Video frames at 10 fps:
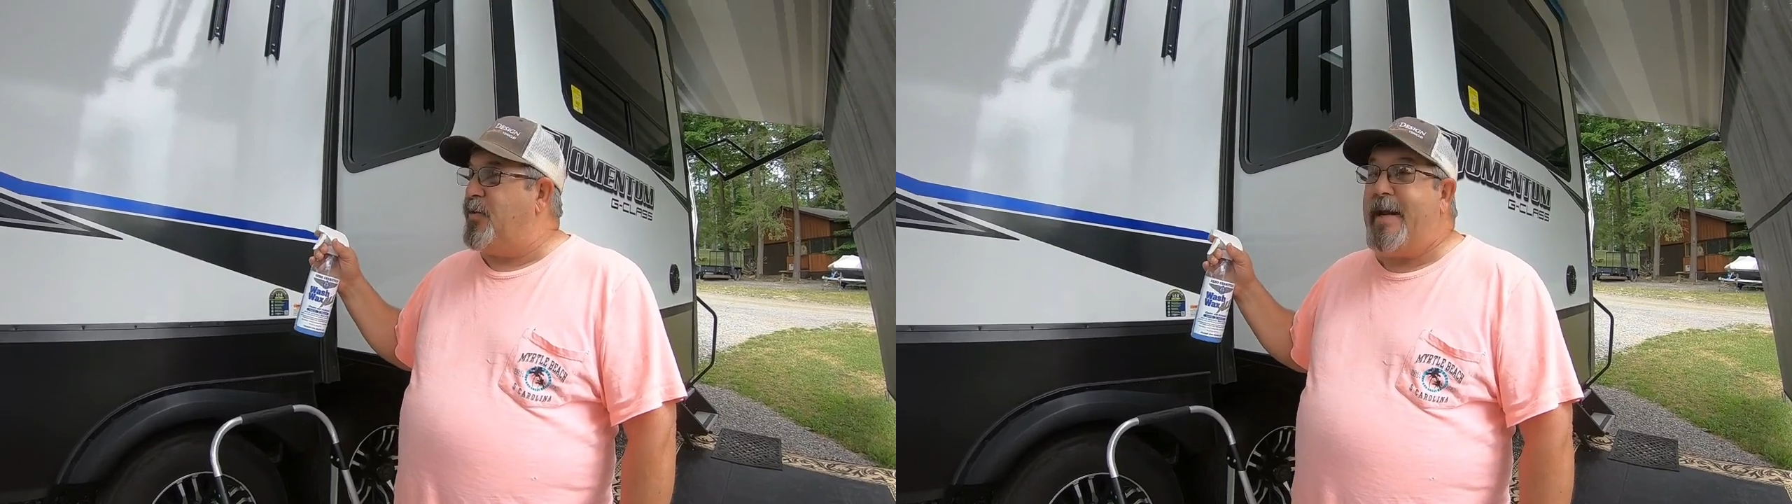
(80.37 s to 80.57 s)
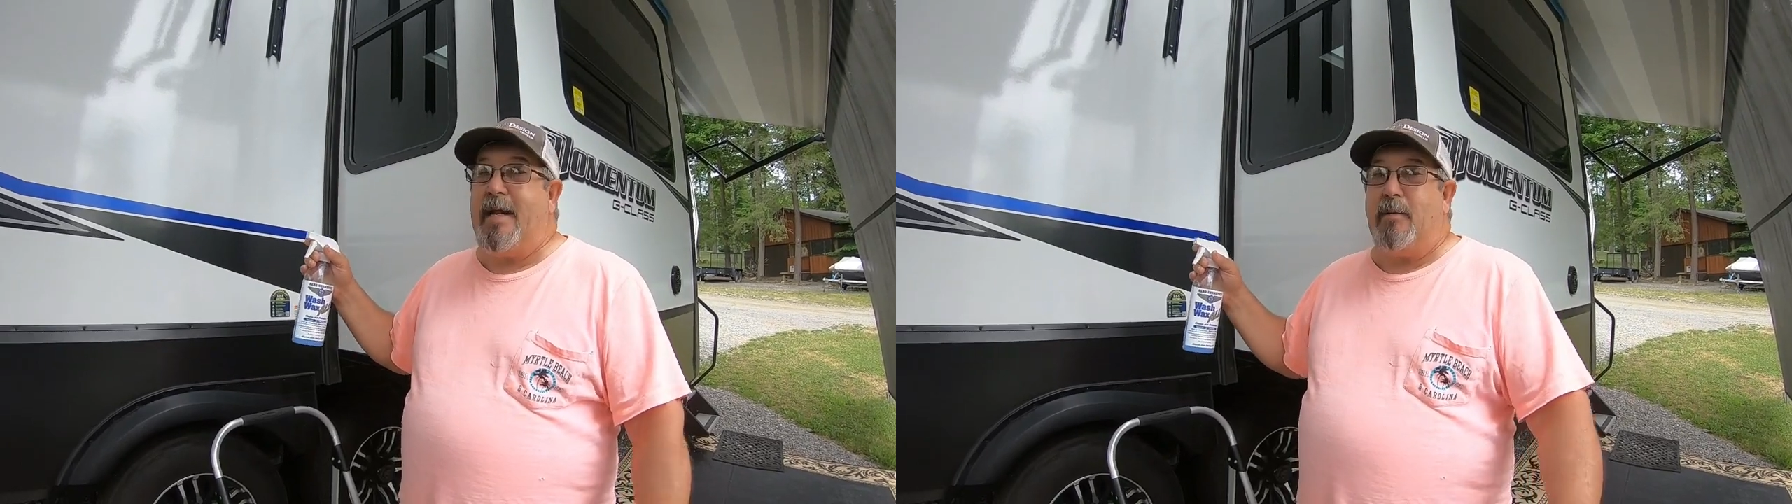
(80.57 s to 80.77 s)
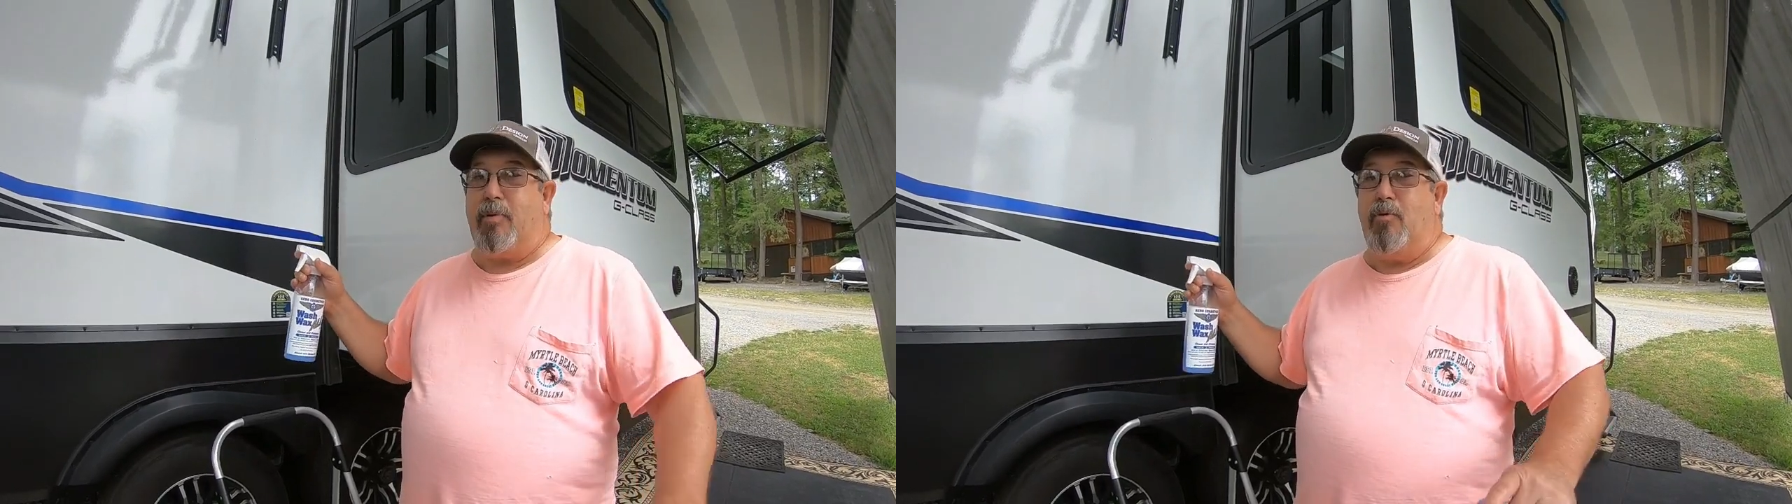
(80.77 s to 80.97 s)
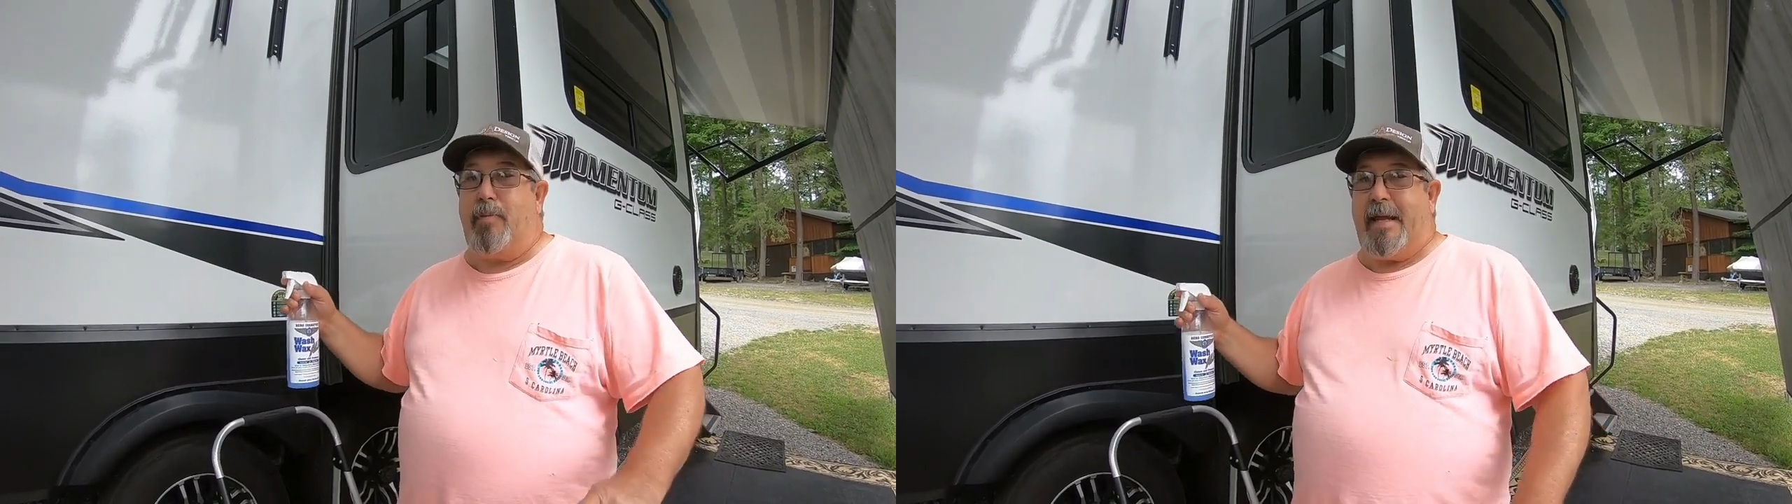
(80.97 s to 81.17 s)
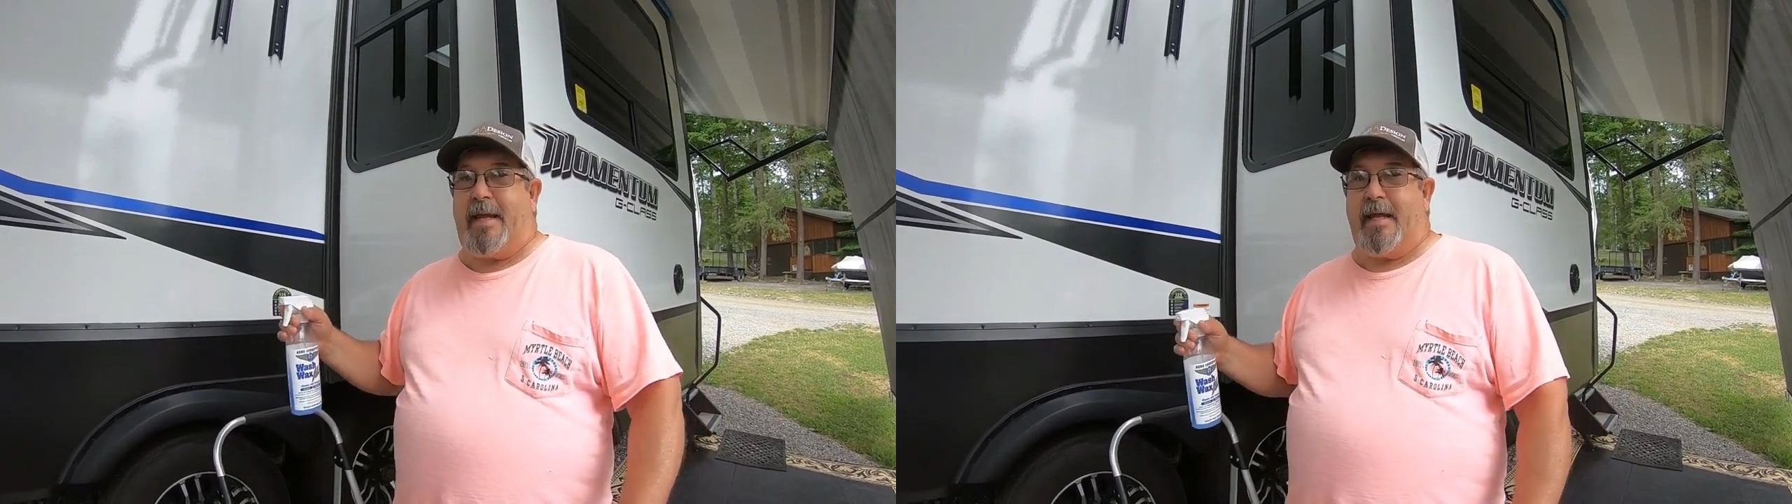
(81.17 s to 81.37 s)
we hit a blue
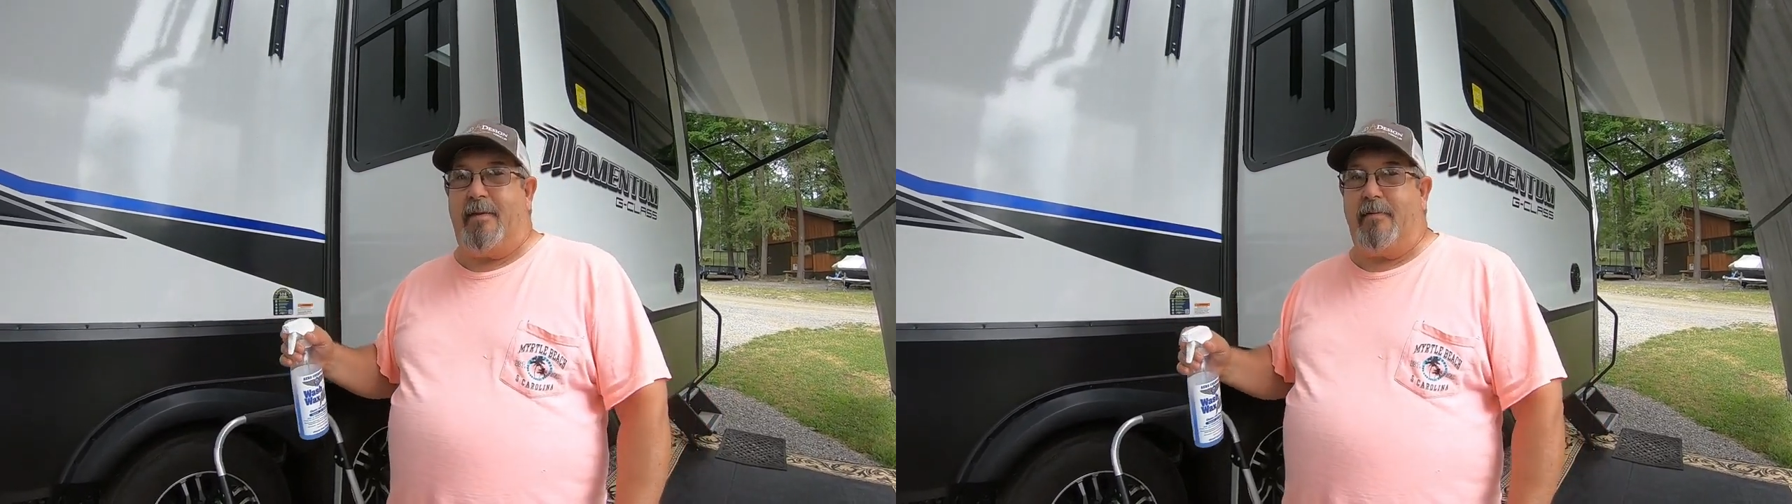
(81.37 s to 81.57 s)
beacon.